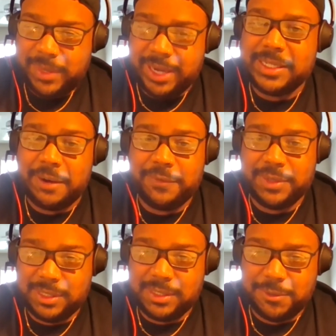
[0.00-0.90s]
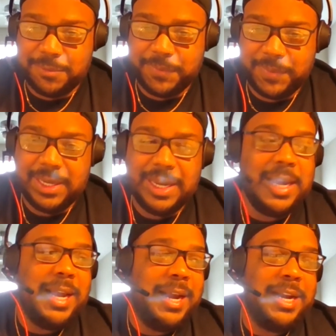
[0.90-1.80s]
in San Francisco.
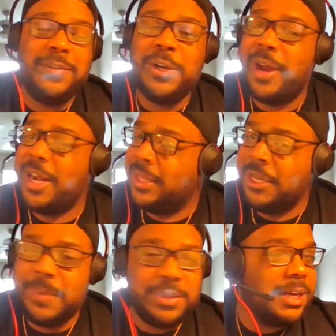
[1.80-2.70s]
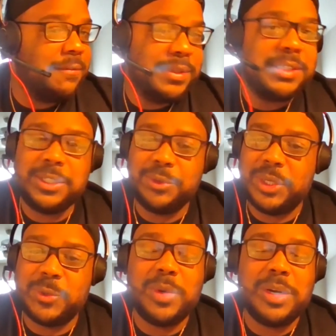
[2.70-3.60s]
And if you know anything about San Francisco,
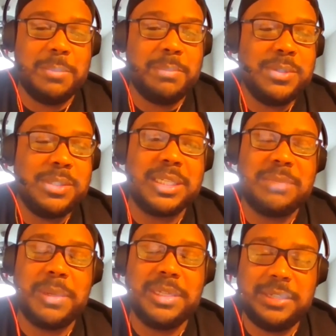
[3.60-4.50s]
it's one of the most expensive